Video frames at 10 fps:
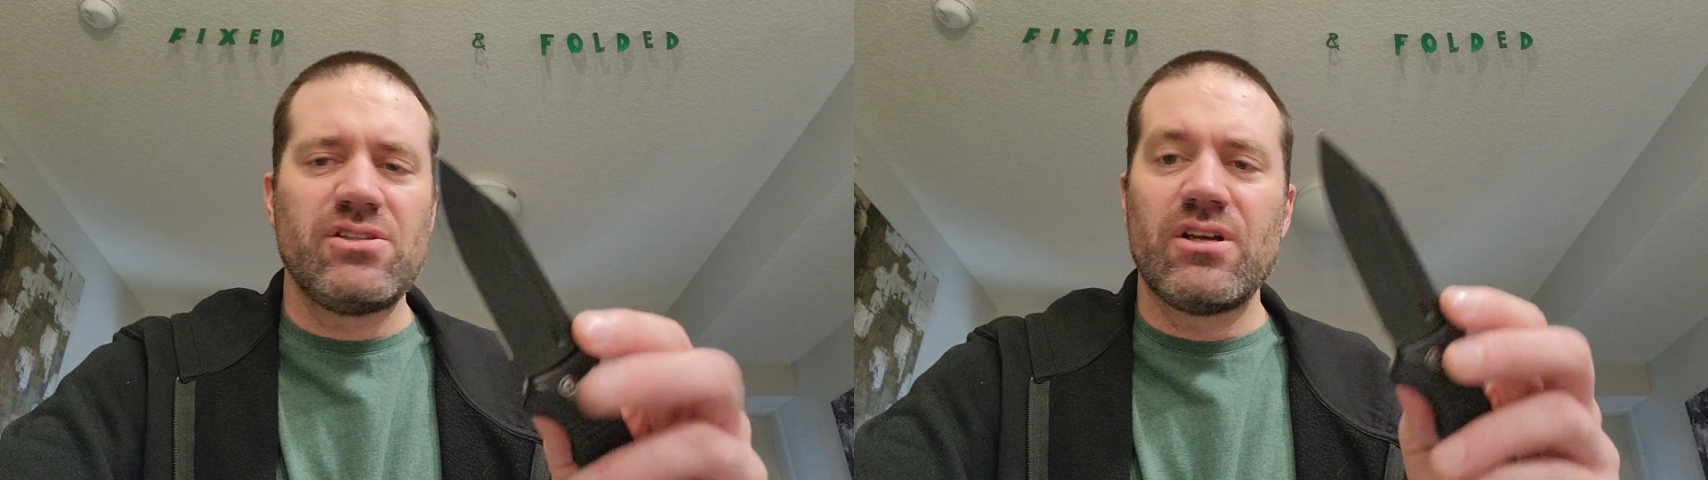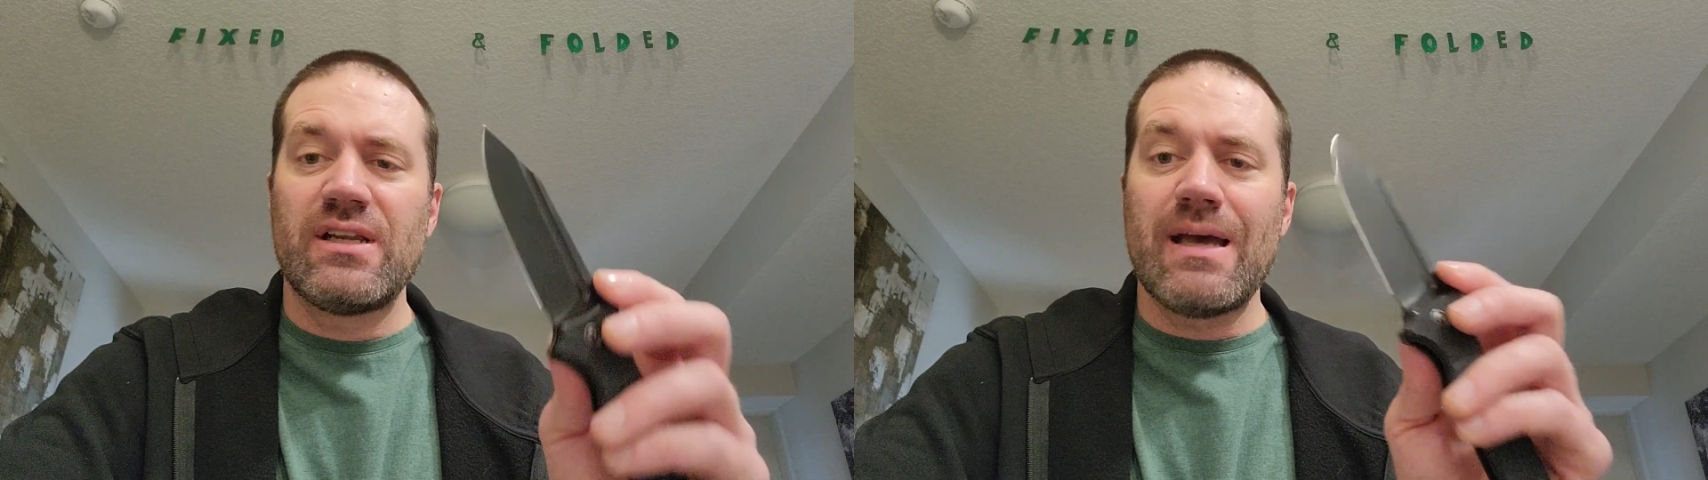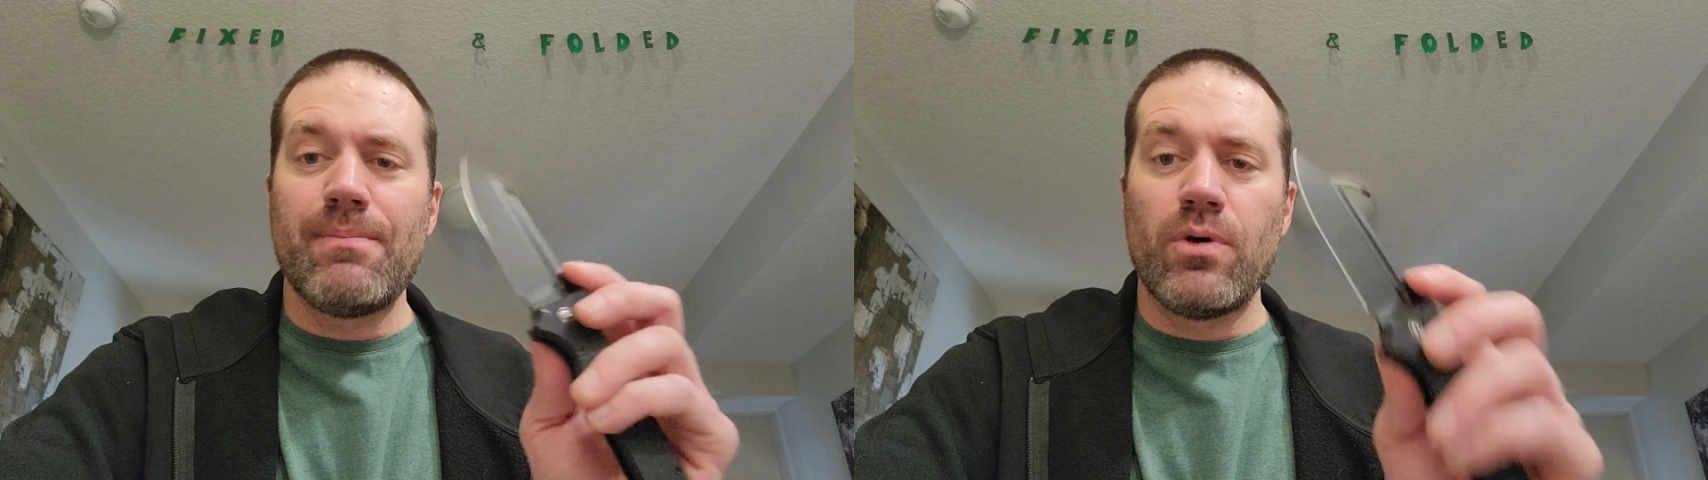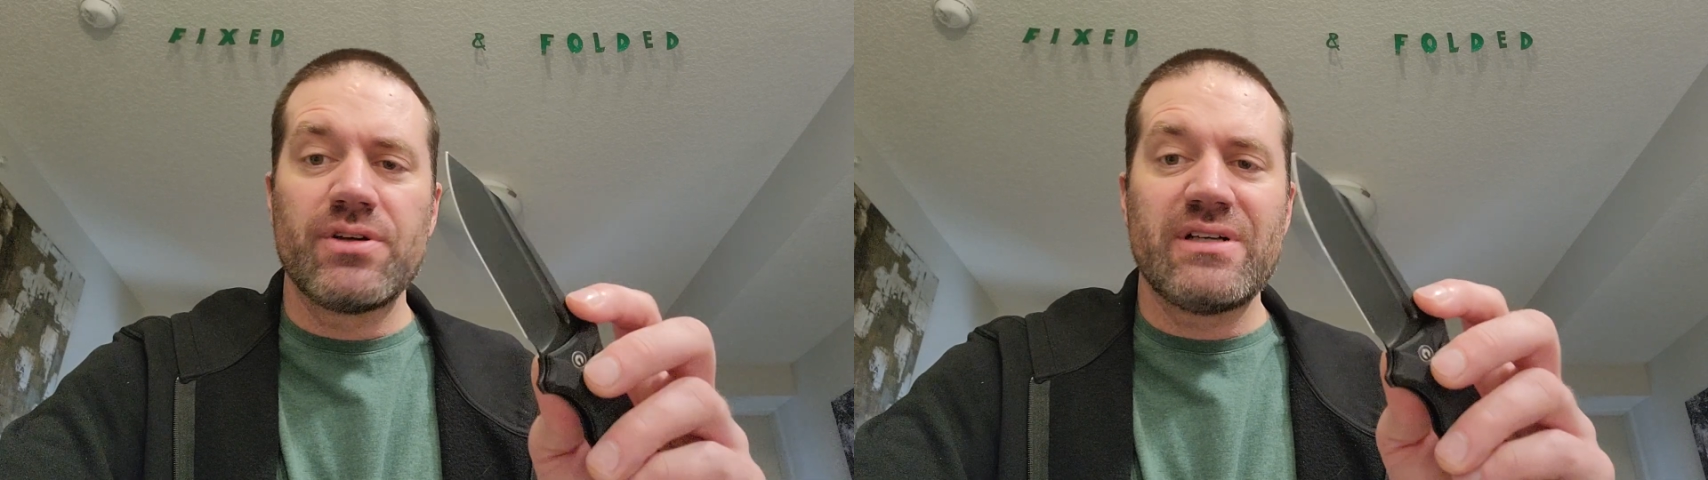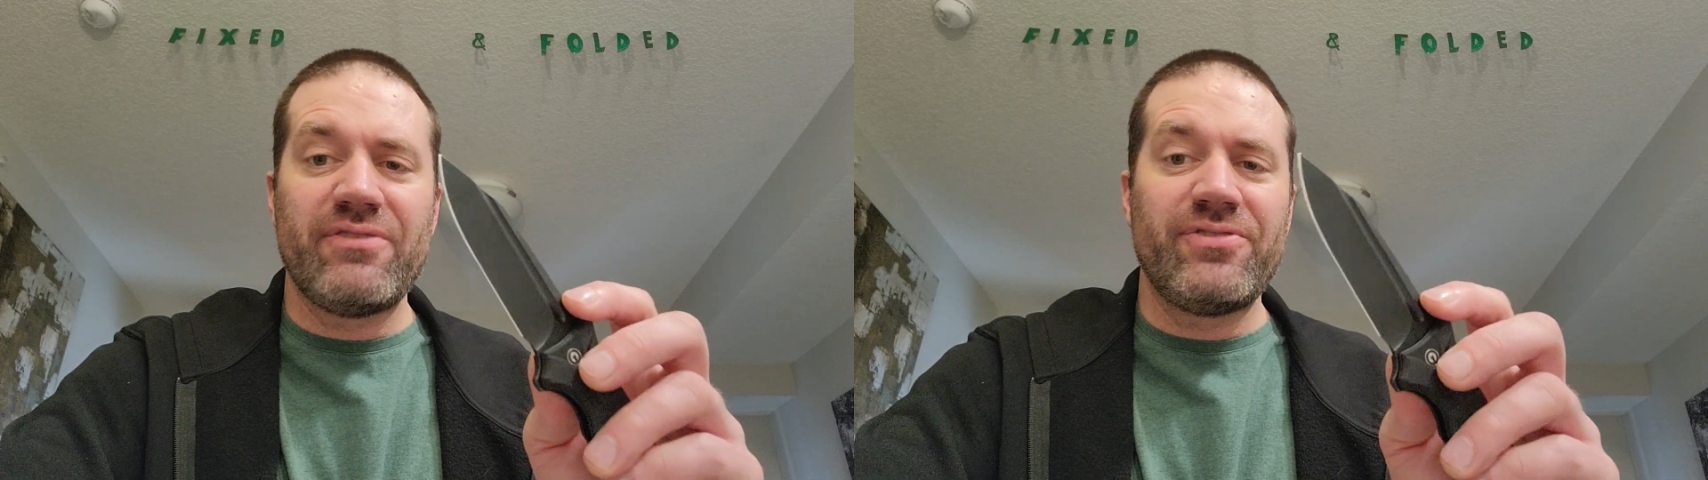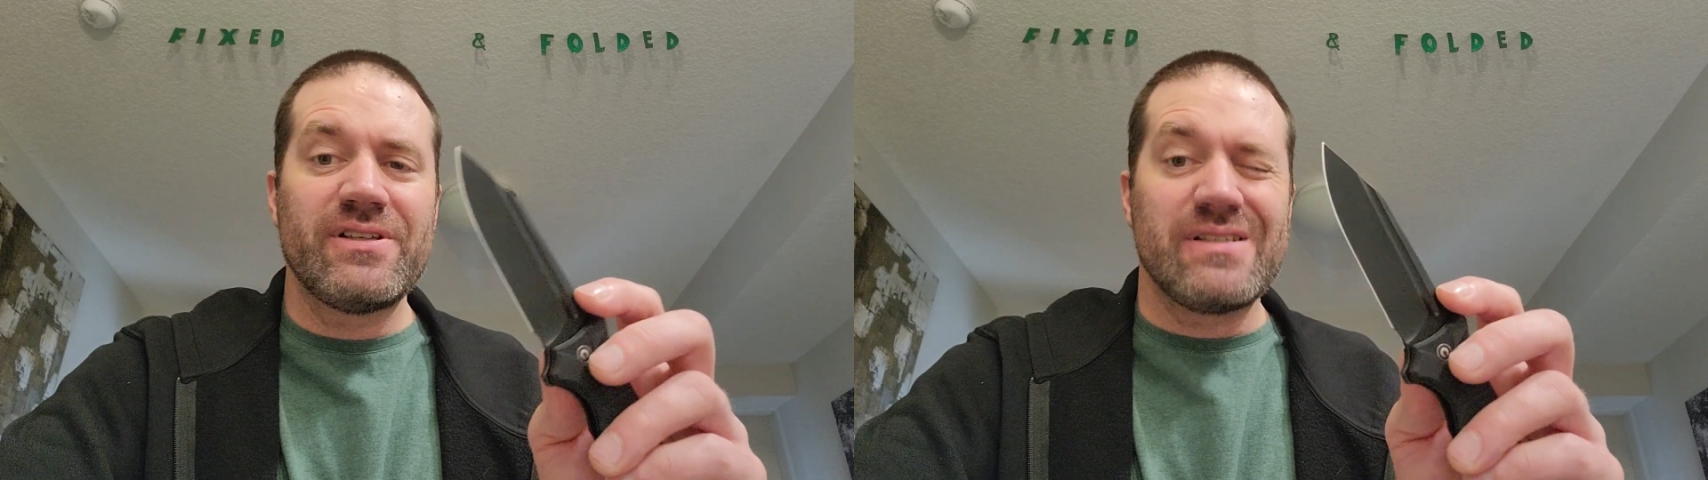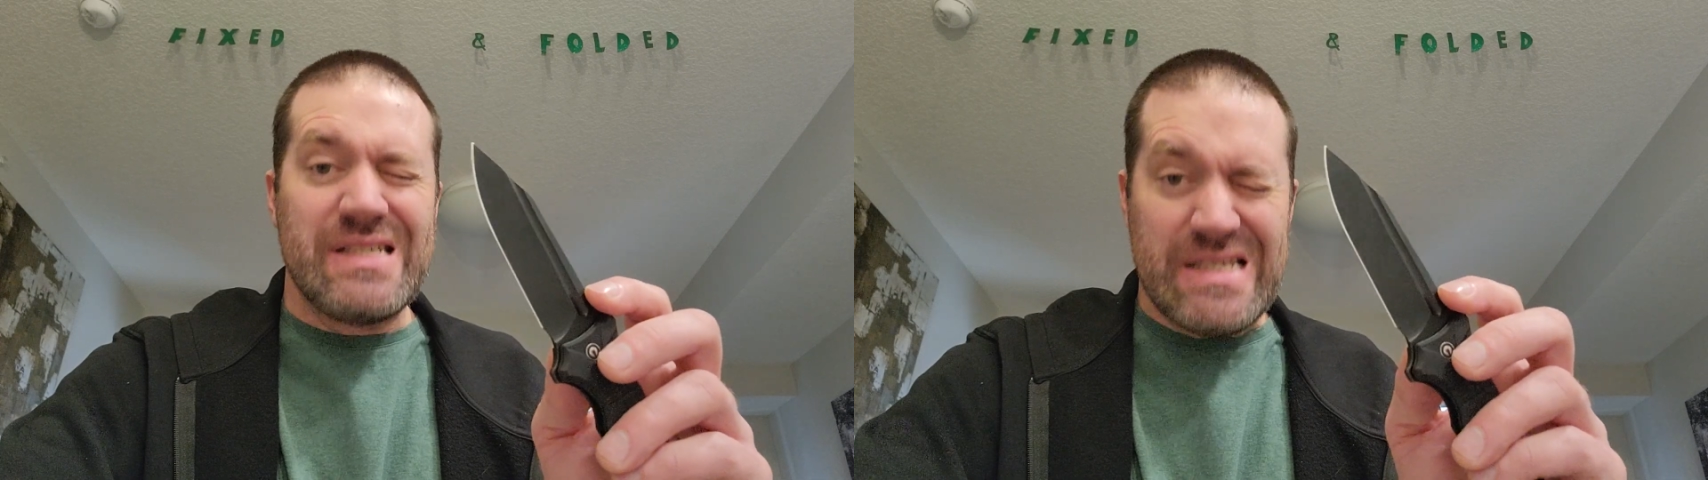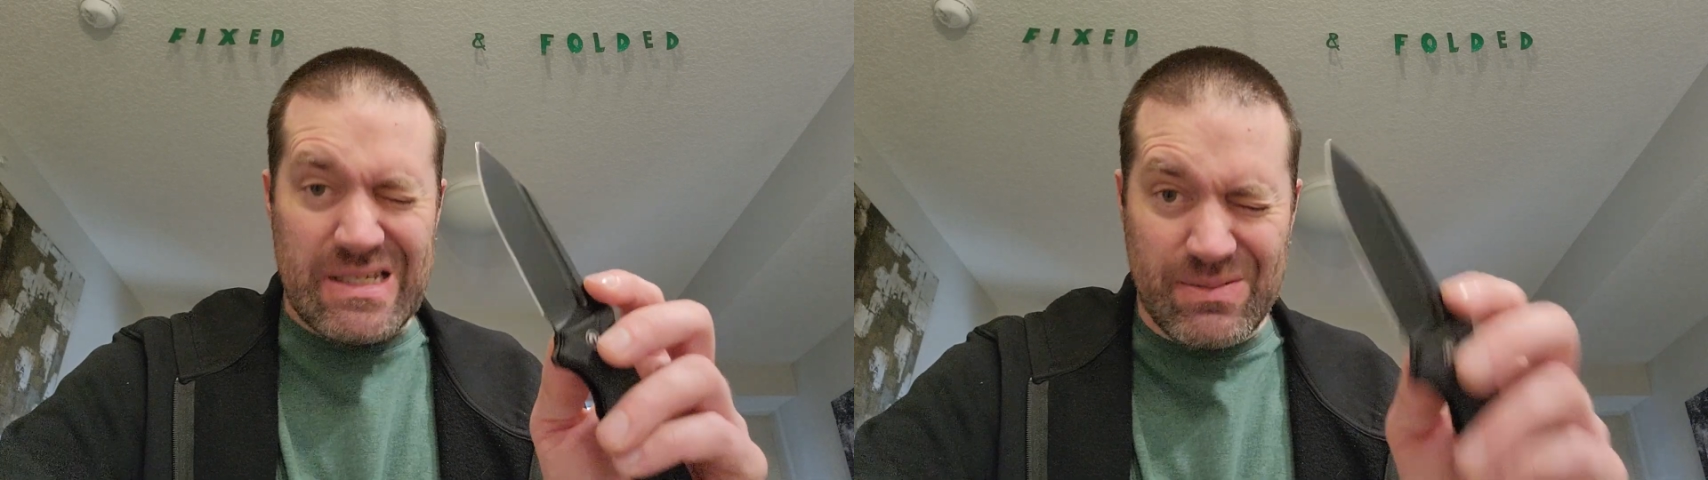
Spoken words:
You're going to get more toughness and